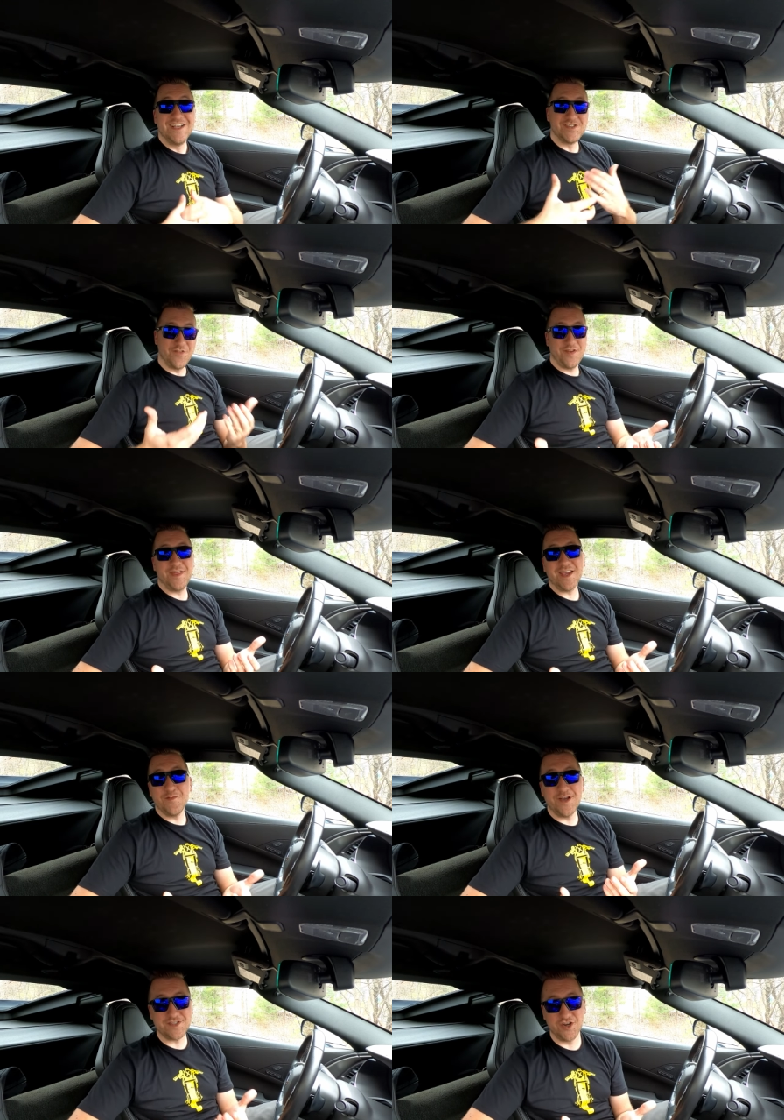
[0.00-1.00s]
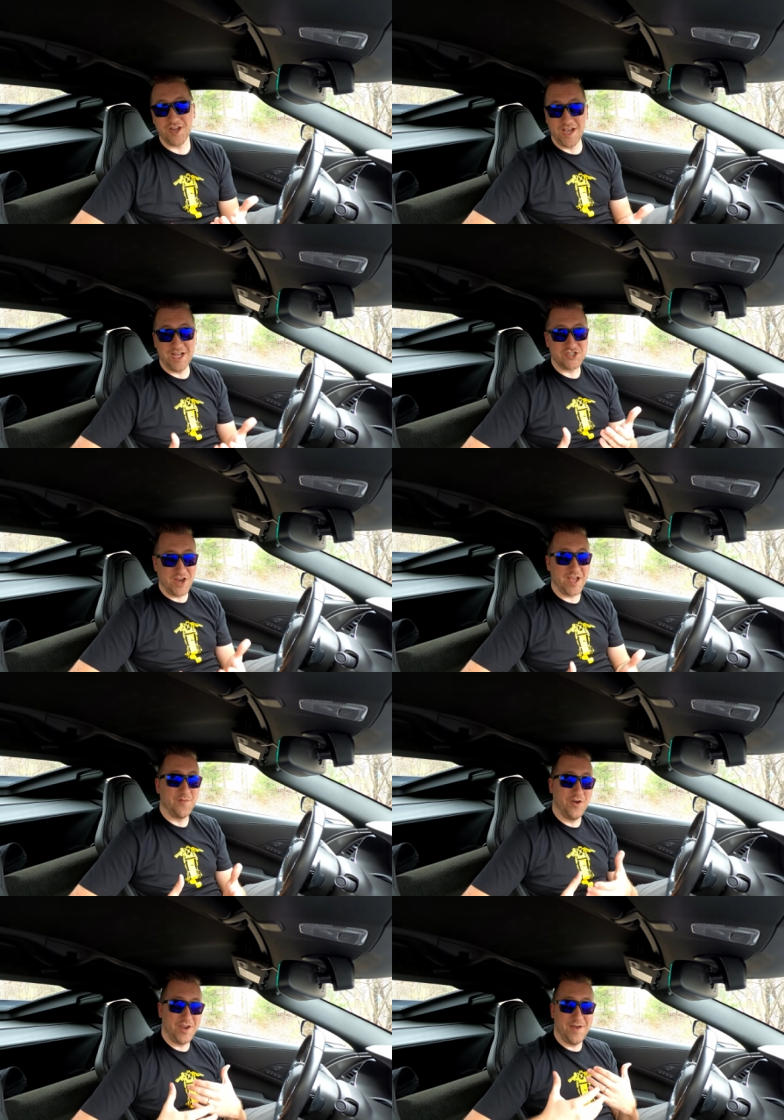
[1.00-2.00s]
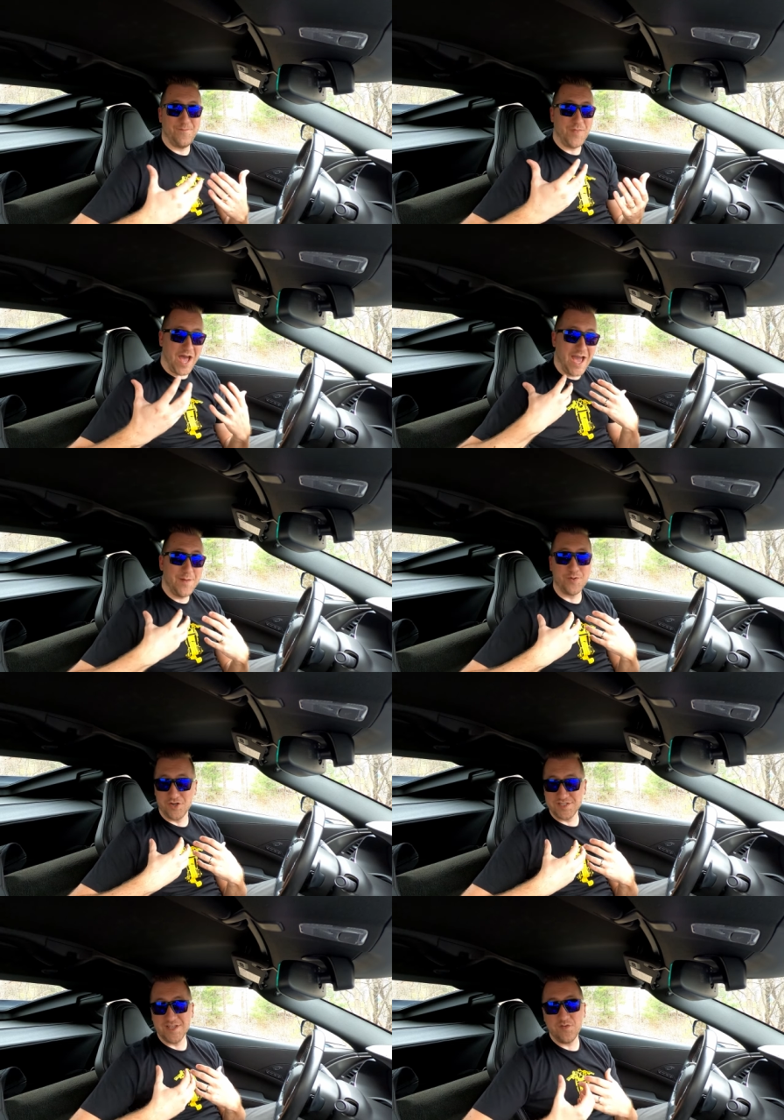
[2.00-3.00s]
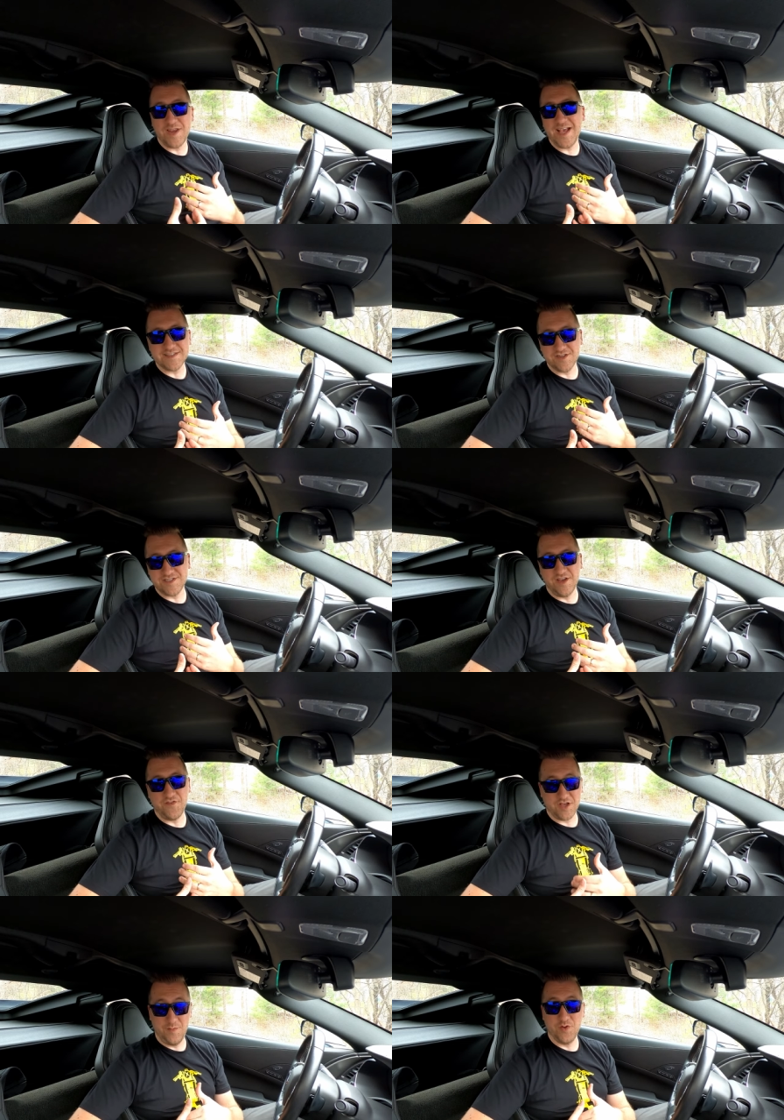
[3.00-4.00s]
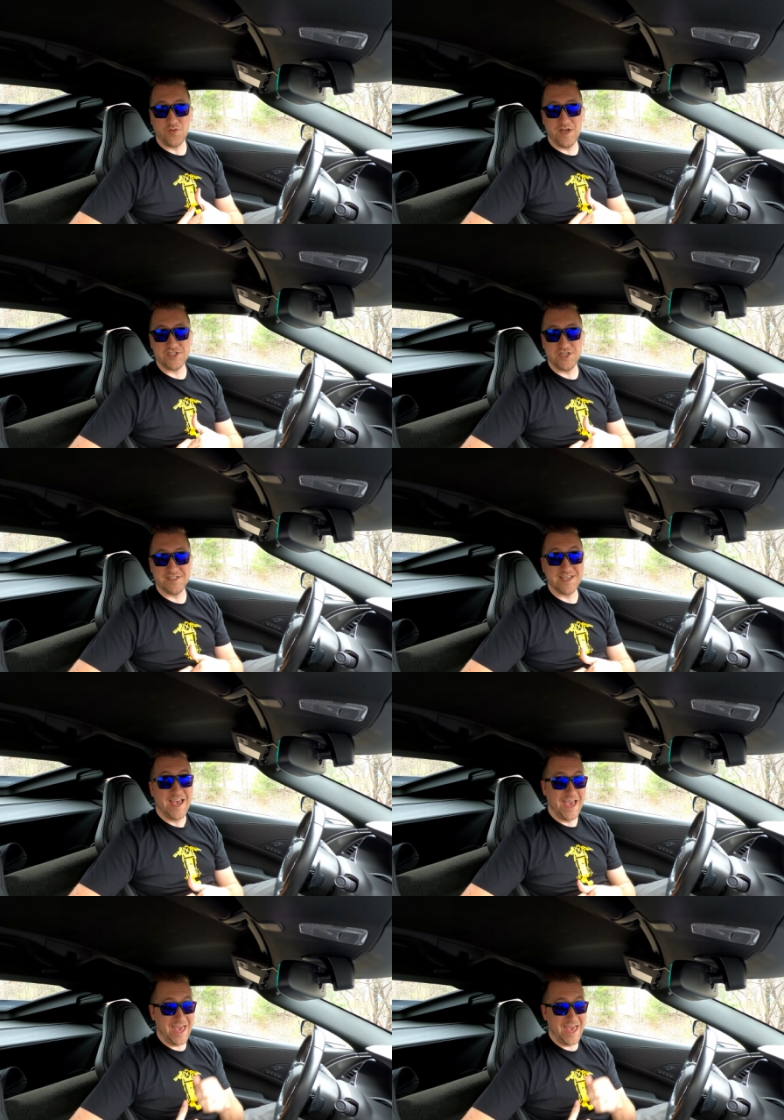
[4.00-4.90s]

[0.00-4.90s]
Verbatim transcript: so if you're thinking about turning on track mode, I personally would ask yourself a couple questions.